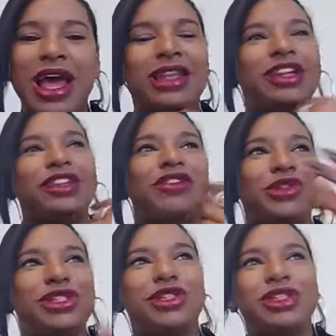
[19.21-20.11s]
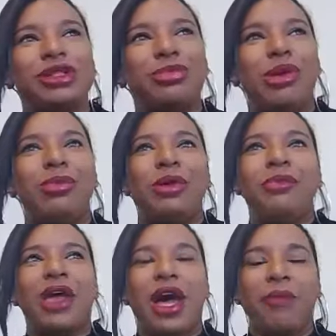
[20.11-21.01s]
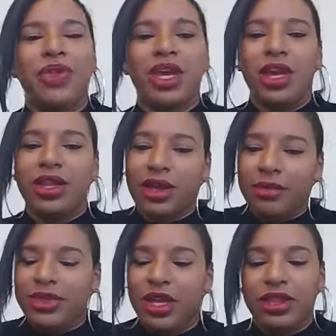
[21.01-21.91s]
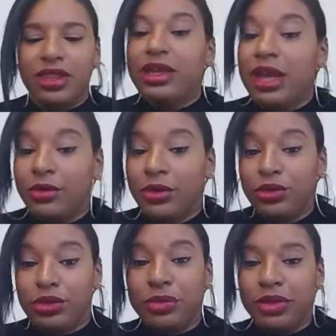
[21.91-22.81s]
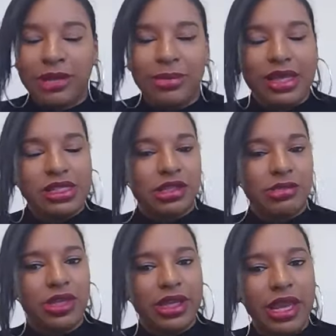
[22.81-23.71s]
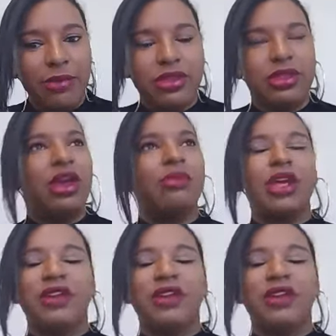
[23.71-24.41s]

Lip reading: and they've always got this problem that the accountant or the bookkeeper hasn't communicated with them.